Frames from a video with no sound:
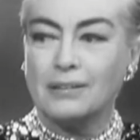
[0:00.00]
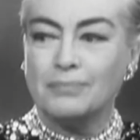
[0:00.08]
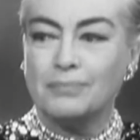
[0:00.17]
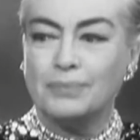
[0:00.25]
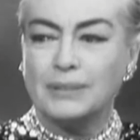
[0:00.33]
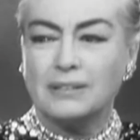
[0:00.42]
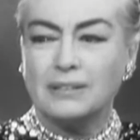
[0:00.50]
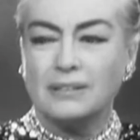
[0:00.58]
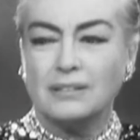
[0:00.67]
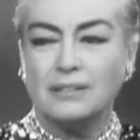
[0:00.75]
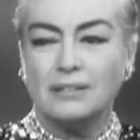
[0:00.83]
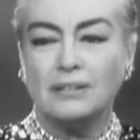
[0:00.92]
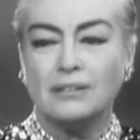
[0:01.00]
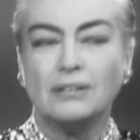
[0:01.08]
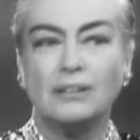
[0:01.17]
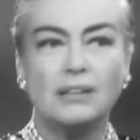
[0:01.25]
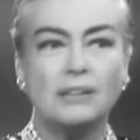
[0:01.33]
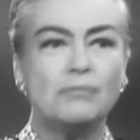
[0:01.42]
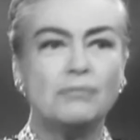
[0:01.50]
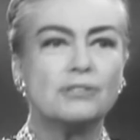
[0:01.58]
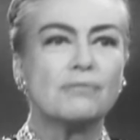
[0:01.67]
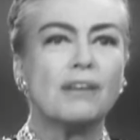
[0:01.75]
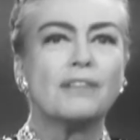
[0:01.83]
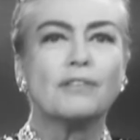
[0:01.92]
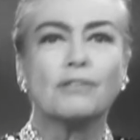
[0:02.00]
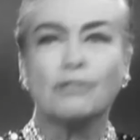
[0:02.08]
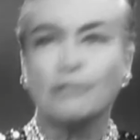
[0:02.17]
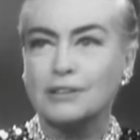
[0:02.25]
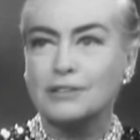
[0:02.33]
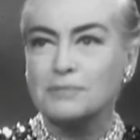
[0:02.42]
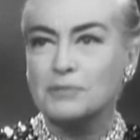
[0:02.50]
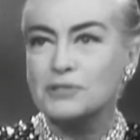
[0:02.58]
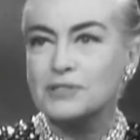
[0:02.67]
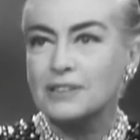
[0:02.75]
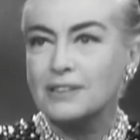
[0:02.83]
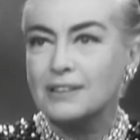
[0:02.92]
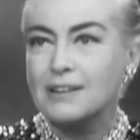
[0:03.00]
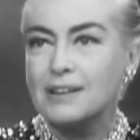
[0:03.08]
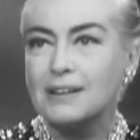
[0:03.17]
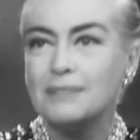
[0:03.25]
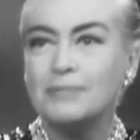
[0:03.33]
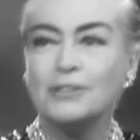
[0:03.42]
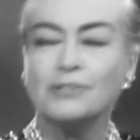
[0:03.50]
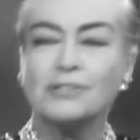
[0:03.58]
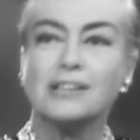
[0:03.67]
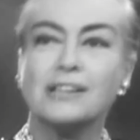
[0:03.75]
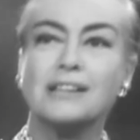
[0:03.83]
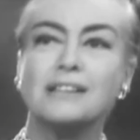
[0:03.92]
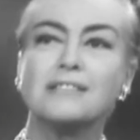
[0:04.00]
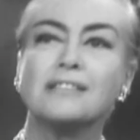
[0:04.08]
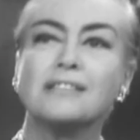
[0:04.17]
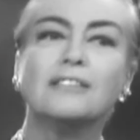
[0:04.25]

But he was rather cross most of the time in those days, and